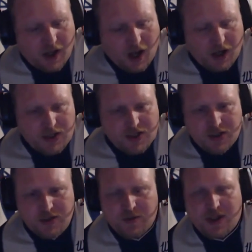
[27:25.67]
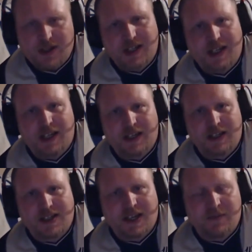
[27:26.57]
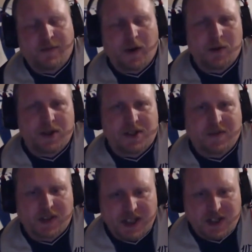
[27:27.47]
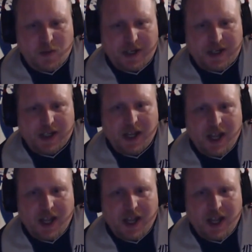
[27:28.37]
on to the team focus for this week.